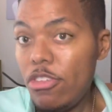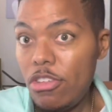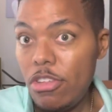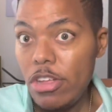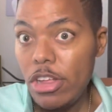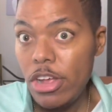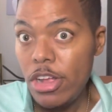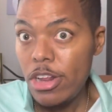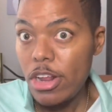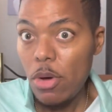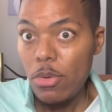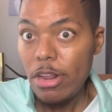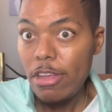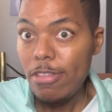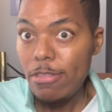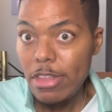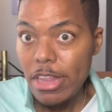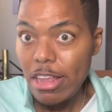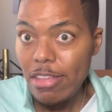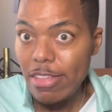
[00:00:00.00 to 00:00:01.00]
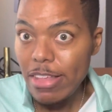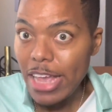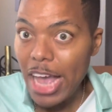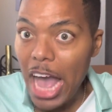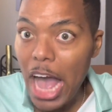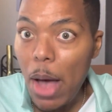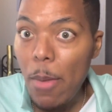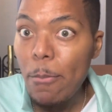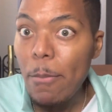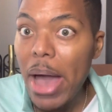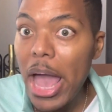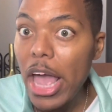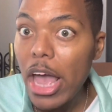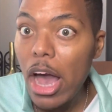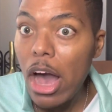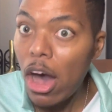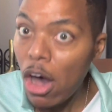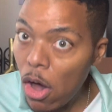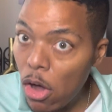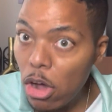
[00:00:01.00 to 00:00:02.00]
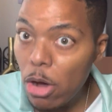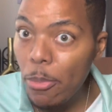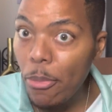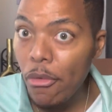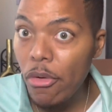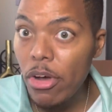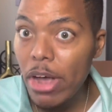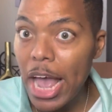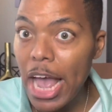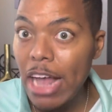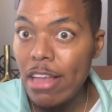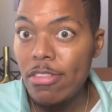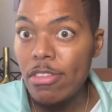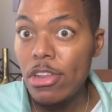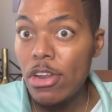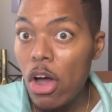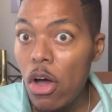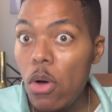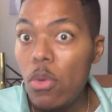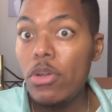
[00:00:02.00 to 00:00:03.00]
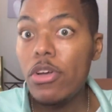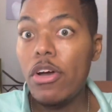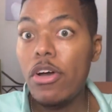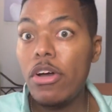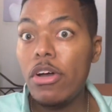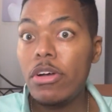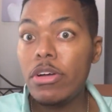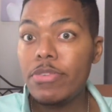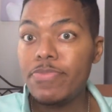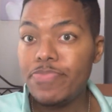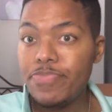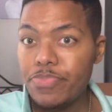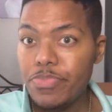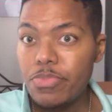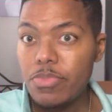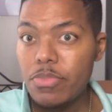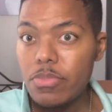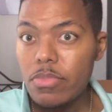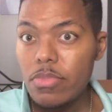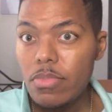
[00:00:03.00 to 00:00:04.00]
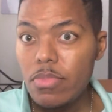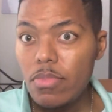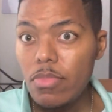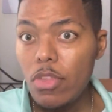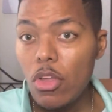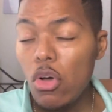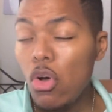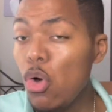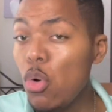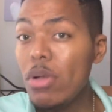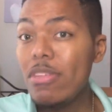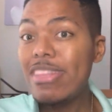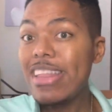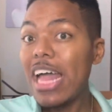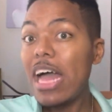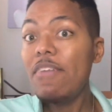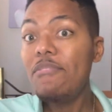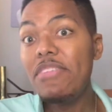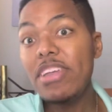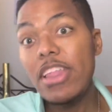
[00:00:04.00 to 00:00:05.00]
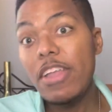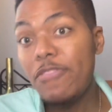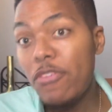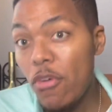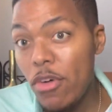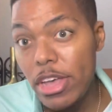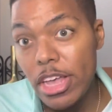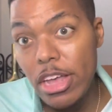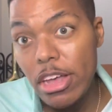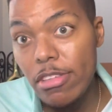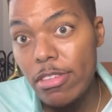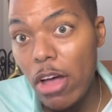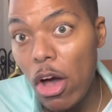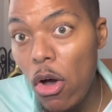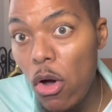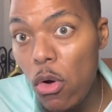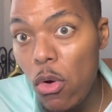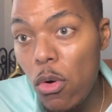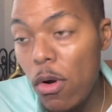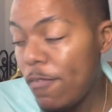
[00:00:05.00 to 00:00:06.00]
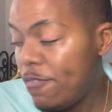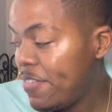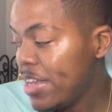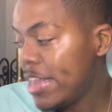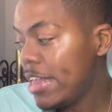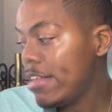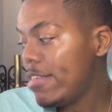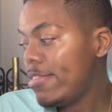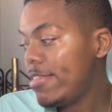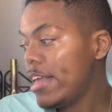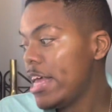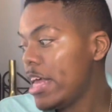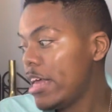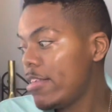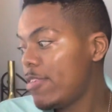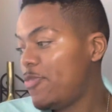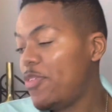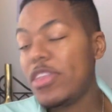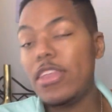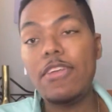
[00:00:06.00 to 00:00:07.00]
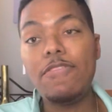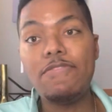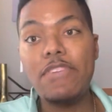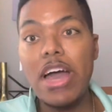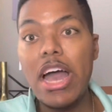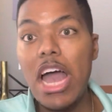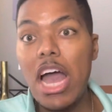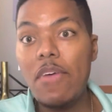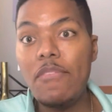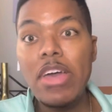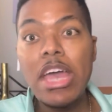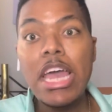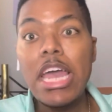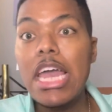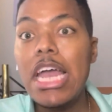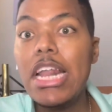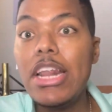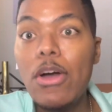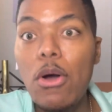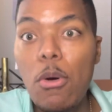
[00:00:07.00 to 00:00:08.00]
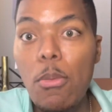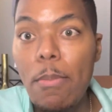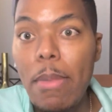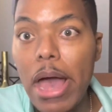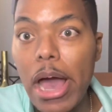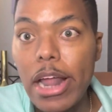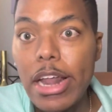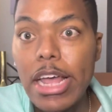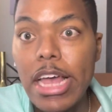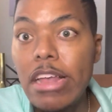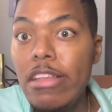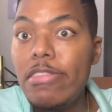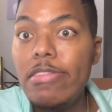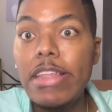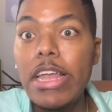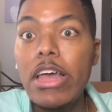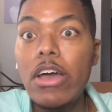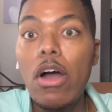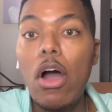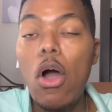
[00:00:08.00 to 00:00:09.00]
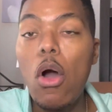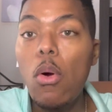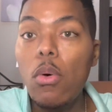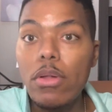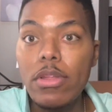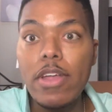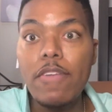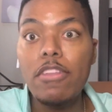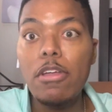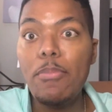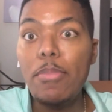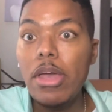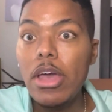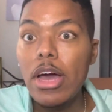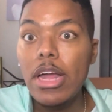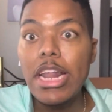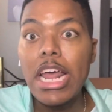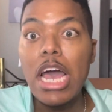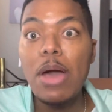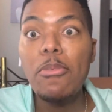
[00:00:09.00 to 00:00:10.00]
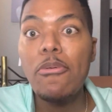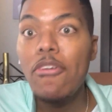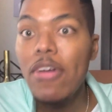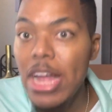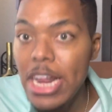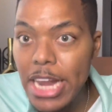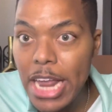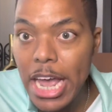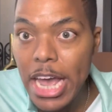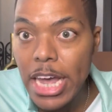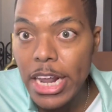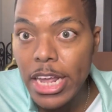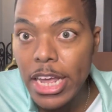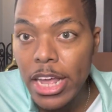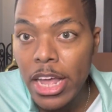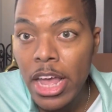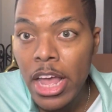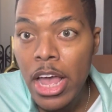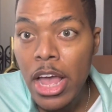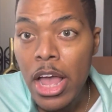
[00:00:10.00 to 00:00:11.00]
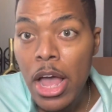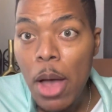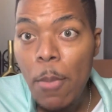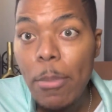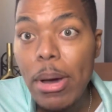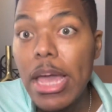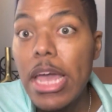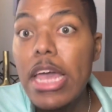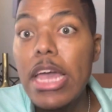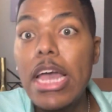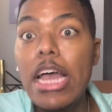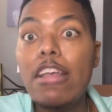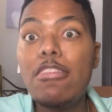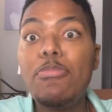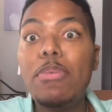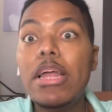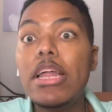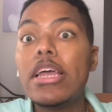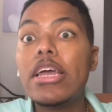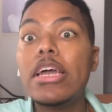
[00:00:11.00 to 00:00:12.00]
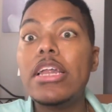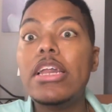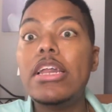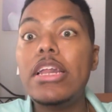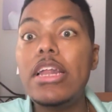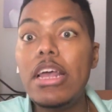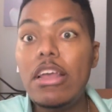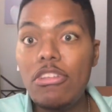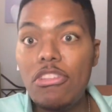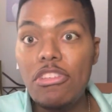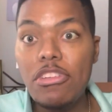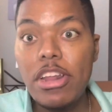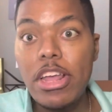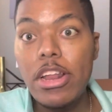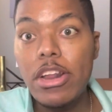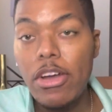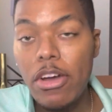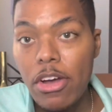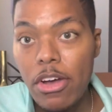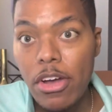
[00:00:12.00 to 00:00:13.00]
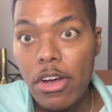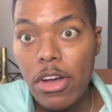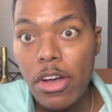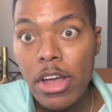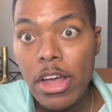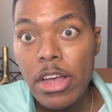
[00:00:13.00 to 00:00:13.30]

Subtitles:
you know, this guy, Mike Hoggebrook, has known her, who is now 54 years old or 56, 55, it don't matter. He's still old enough to be her damn granddaddy. But he has been conditioning her